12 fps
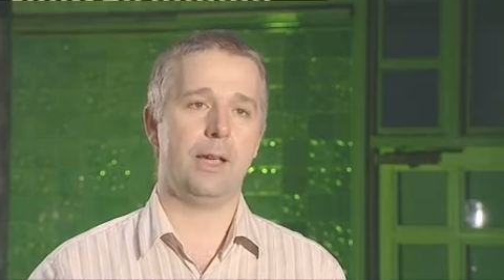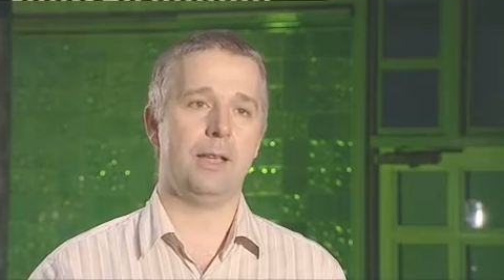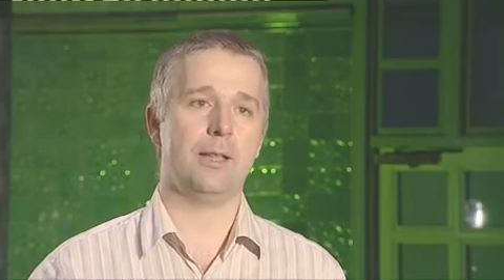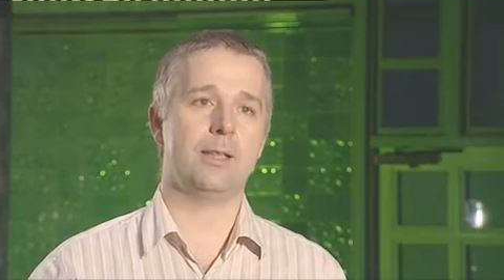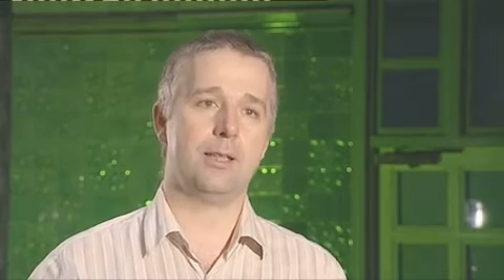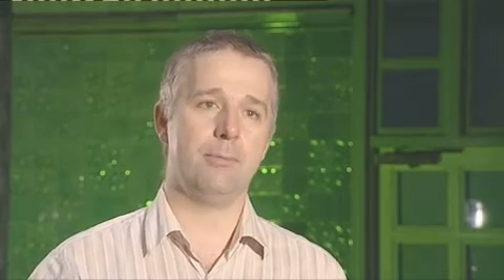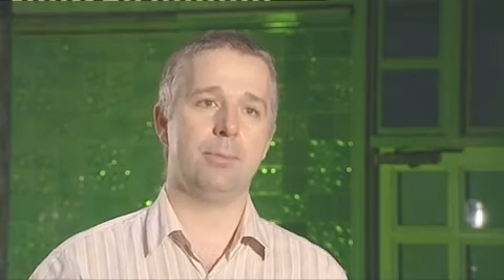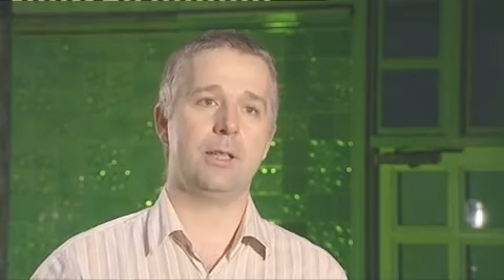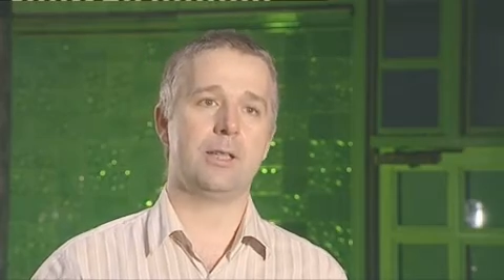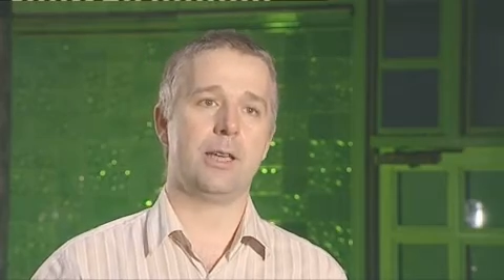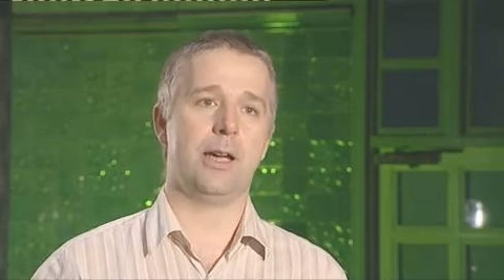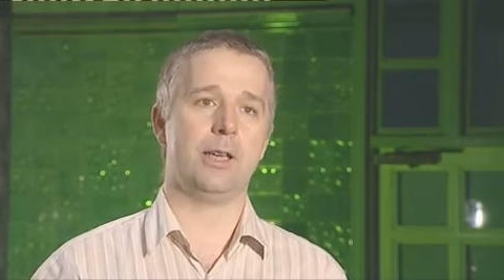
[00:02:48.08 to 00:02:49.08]
In the
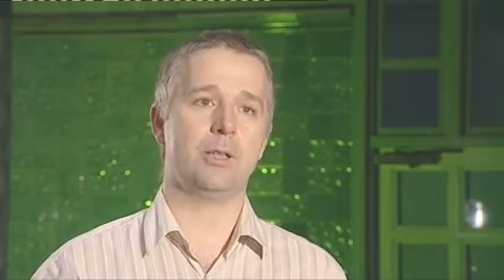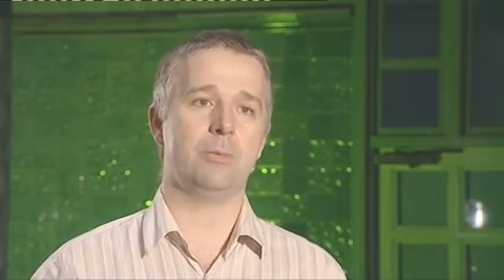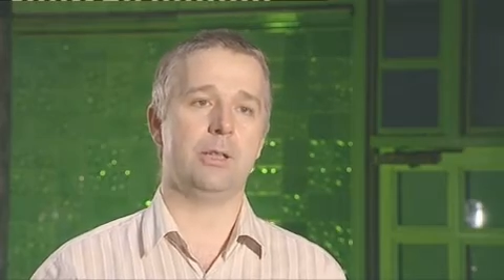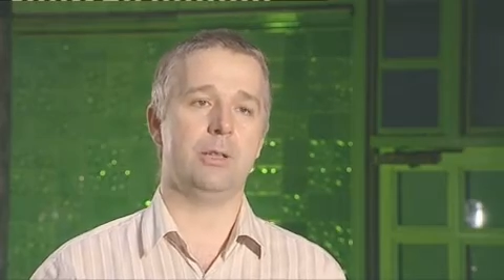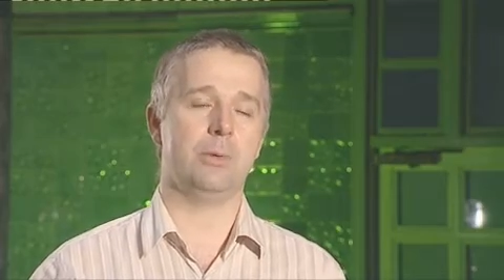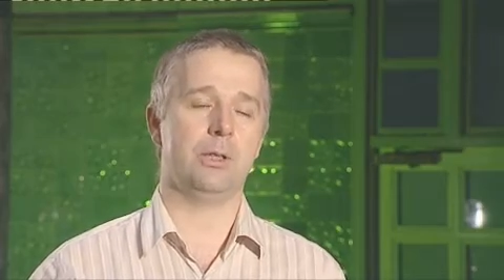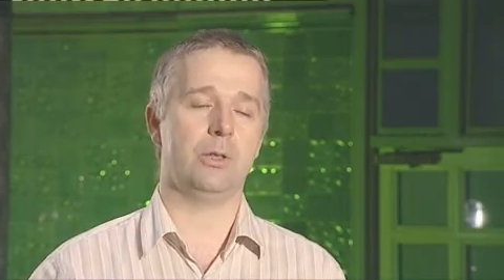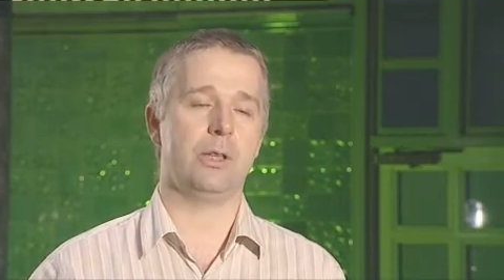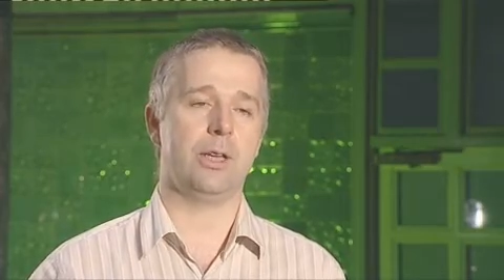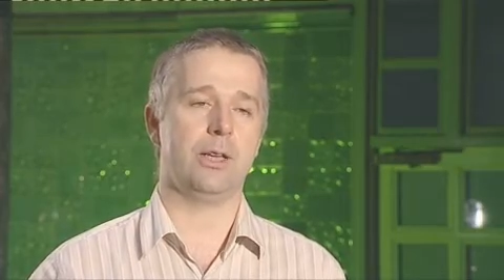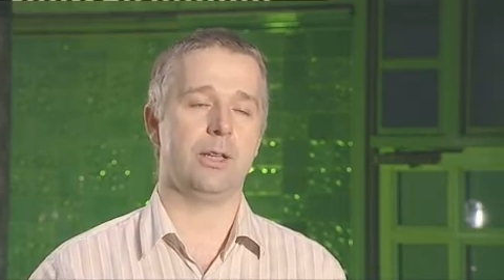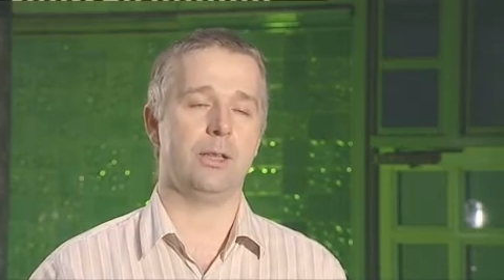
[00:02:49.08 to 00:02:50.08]
simplest case, we're
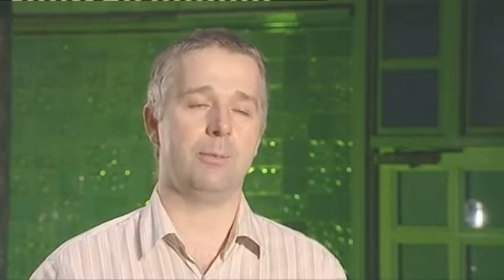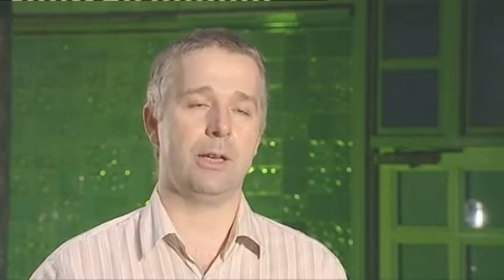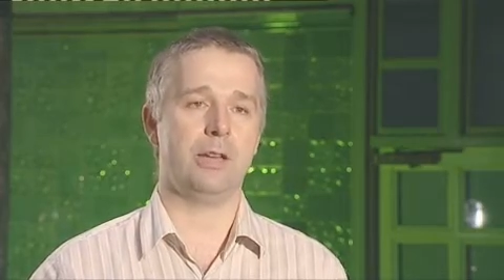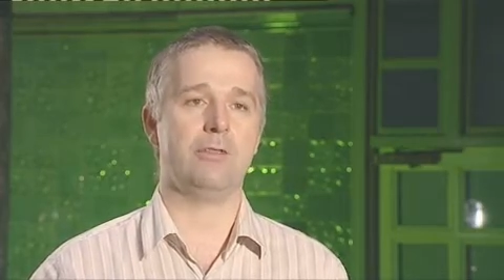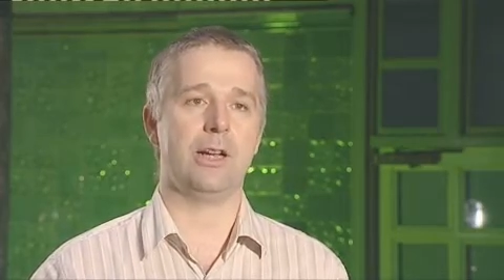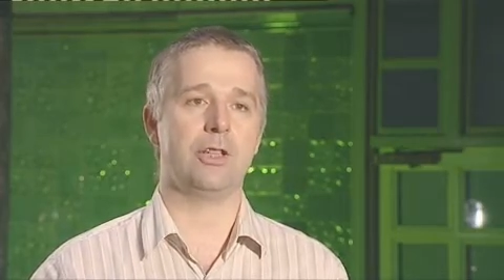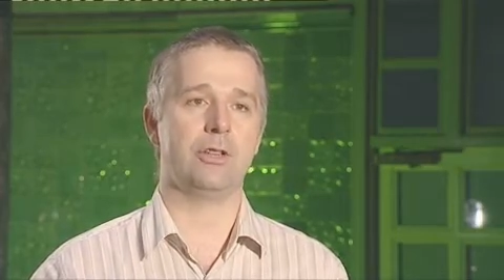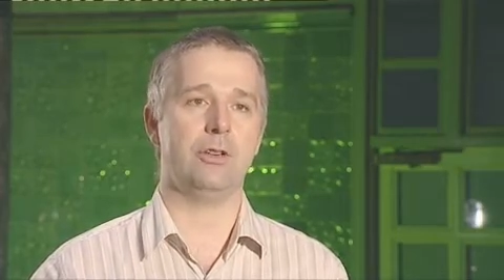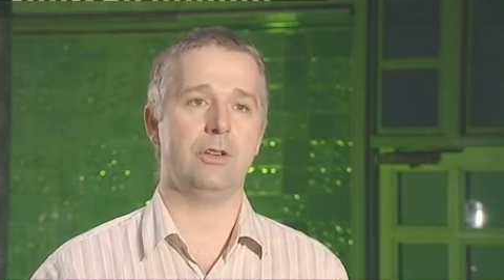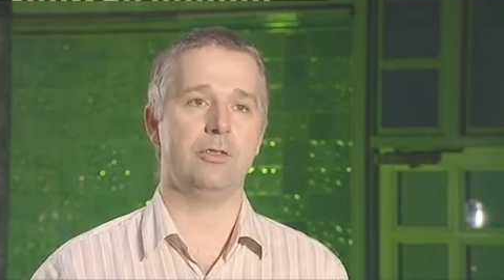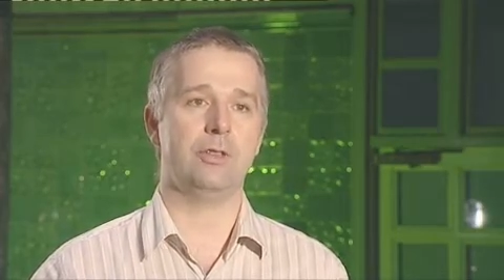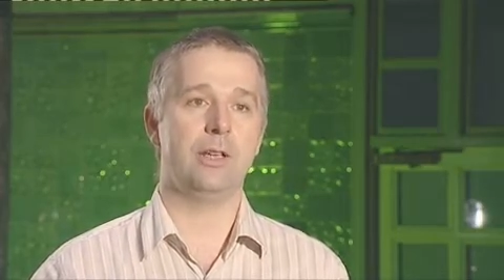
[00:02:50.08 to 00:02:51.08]
looking at the manufacture
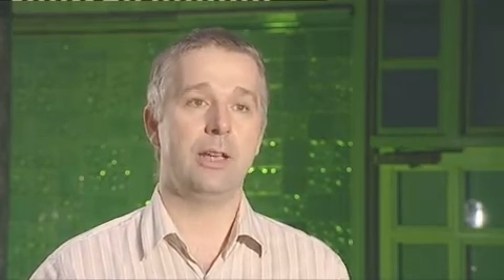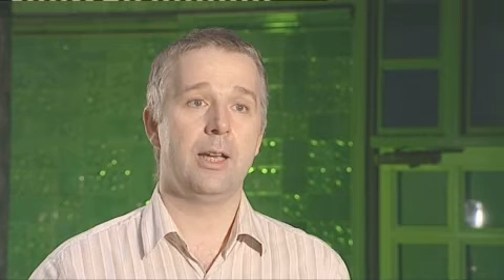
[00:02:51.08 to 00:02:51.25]
of